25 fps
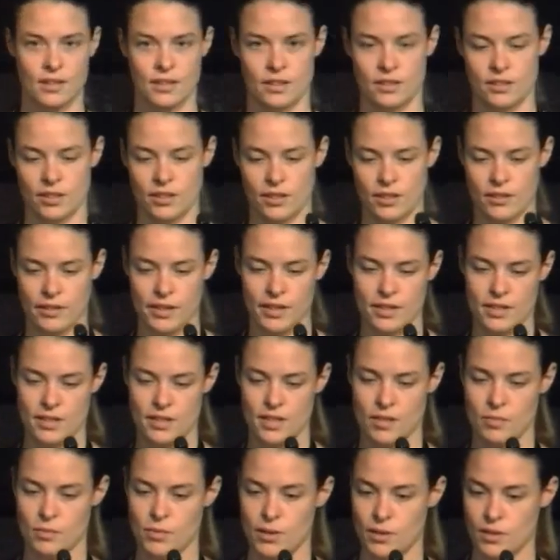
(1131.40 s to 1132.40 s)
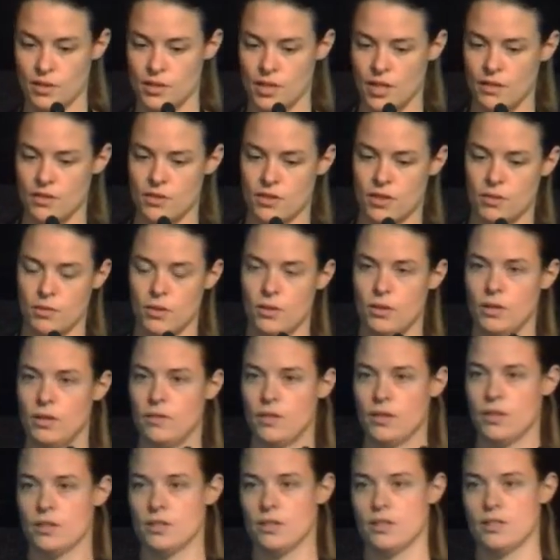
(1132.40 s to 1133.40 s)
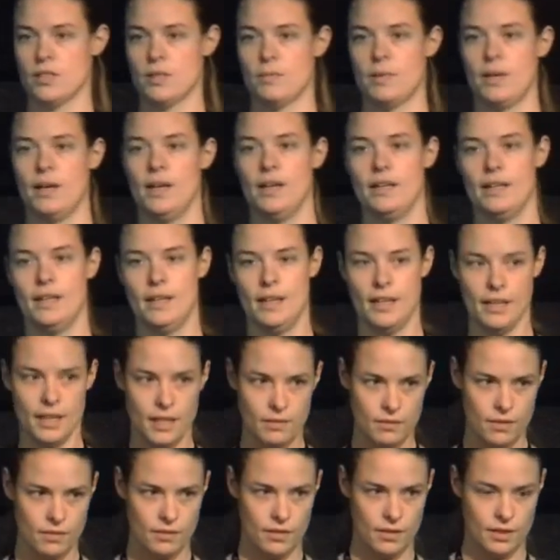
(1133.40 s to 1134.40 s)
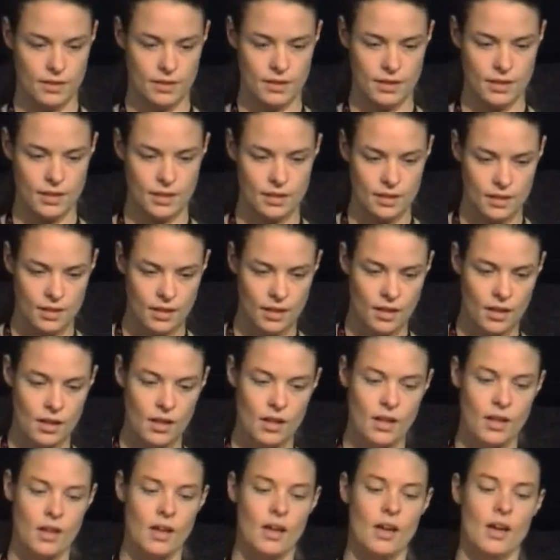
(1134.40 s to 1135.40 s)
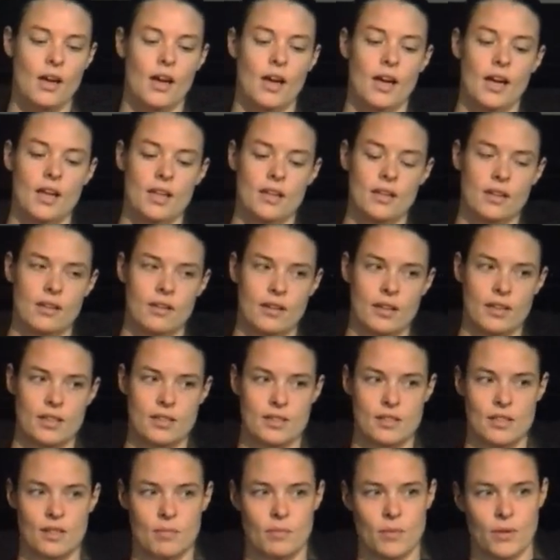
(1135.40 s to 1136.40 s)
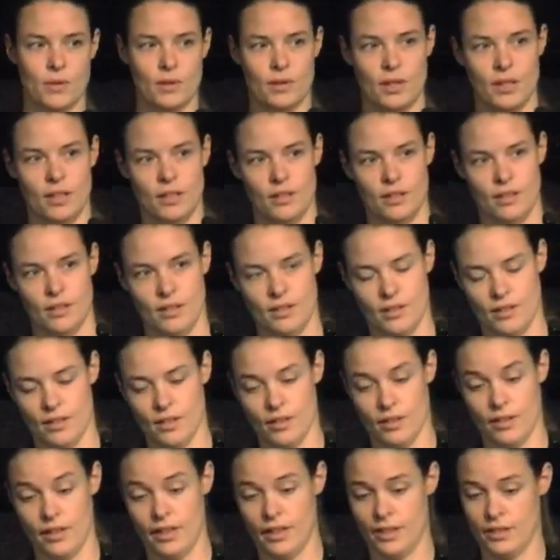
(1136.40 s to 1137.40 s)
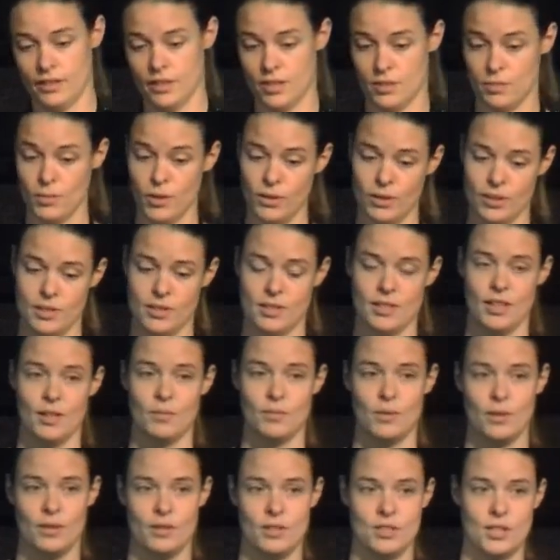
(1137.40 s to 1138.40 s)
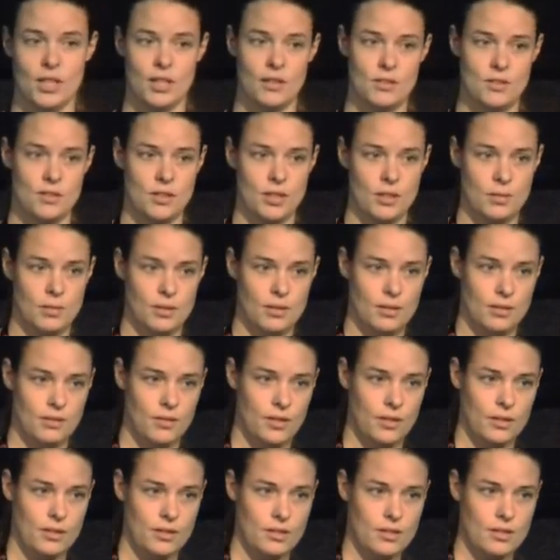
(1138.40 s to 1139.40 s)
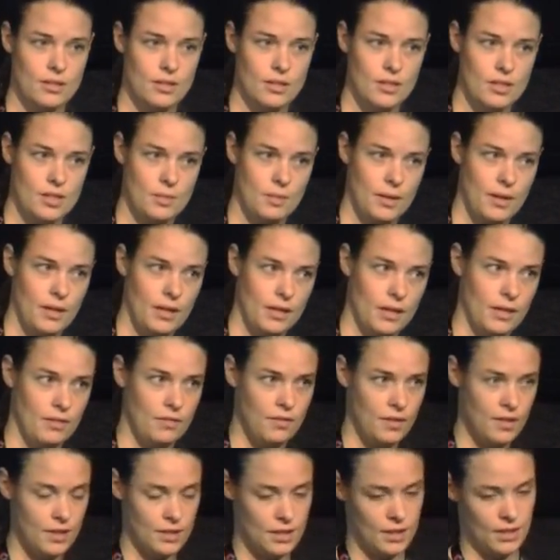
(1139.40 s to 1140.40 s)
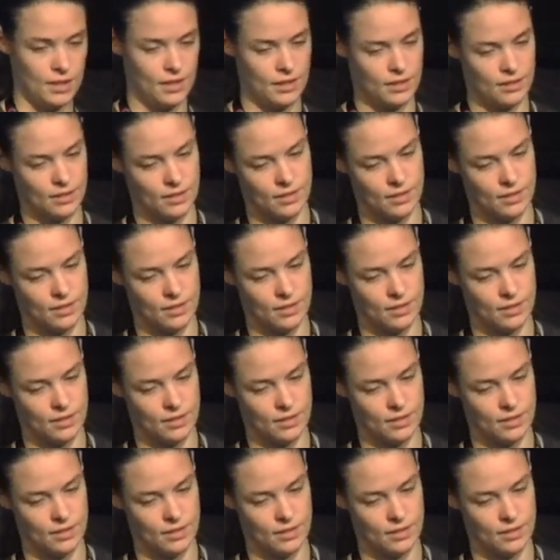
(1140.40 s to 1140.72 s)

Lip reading: So the greatest number in the JavaScript universe is apparently negative infinity. And the greatest number in, the smallest number in the JavaScript universe is apparently infinity.